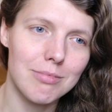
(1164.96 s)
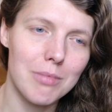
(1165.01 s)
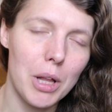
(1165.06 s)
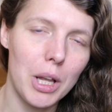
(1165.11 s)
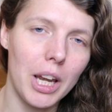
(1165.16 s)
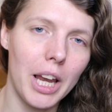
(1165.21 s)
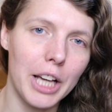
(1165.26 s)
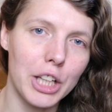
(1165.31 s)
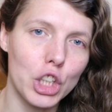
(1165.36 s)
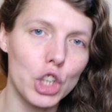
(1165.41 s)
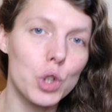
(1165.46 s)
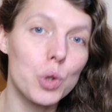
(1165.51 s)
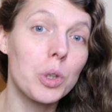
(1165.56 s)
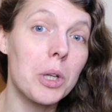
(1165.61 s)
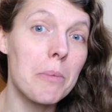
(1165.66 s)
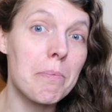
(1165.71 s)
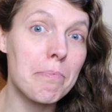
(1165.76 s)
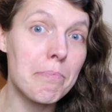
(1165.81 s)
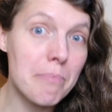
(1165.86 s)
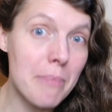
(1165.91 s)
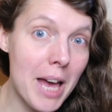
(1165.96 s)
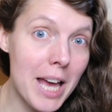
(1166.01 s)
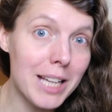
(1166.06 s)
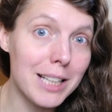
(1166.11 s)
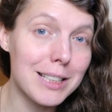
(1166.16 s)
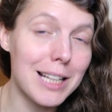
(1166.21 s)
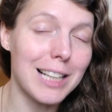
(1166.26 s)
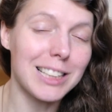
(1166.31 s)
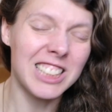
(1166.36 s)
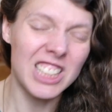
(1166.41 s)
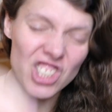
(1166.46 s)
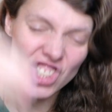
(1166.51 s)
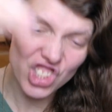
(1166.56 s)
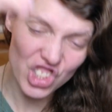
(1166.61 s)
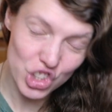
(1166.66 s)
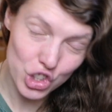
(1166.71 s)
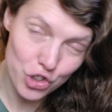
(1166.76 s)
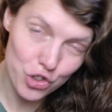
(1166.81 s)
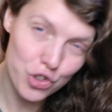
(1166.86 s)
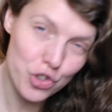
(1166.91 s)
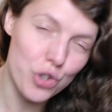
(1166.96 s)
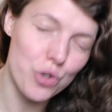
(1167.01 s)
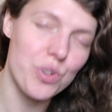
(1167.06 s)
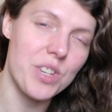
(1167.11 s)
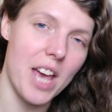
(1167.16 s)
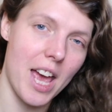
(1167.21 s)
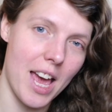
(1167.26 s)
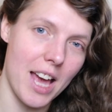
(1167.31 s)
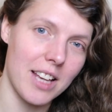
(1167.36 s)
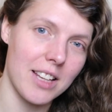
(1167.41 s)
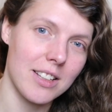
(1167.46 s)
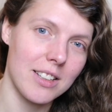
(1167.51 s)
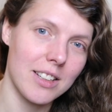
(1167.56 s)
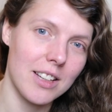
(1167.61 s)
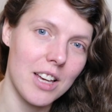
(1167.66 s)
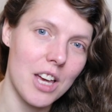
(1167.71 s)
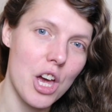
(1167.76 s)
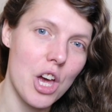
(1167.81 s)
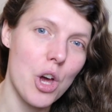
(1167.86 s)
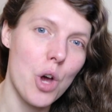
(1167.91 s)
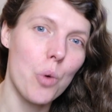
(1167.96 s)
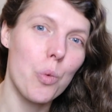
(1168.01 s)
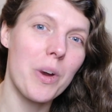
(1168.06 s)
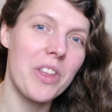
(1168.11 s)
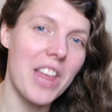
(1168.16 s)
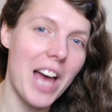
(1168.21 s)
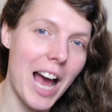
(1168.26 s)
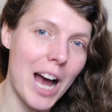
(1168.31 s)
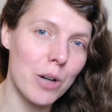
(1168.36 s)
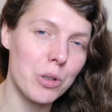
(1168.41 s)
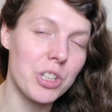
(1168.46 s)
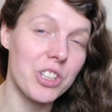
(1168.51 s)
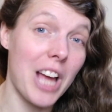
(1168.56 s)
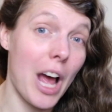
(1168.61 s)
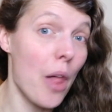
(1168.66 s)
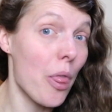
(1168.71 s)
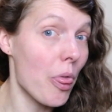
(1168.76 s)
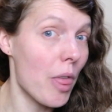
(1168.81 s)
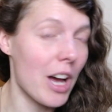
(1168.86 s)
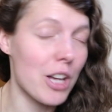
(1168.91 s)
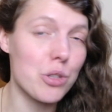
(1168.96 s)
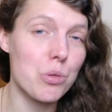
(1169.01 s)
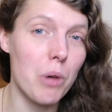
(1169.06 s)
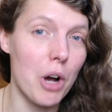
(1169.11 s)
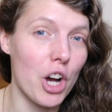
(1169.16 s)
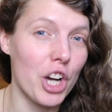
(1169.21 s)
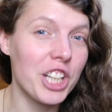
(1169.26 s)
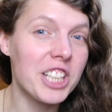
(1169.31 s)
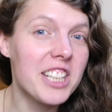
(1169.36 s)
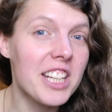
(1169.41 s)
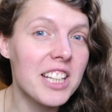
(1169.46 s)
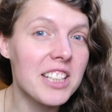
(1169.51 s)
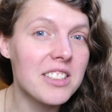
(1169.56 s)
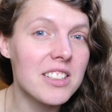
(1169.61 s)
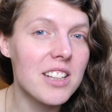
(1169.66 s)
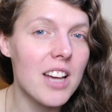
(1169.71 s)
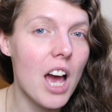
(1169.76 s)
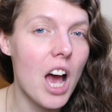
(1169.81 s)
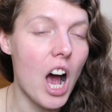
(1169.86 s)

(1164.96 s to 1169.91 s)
Like, you can make that decision today without a doubt. That's what I did.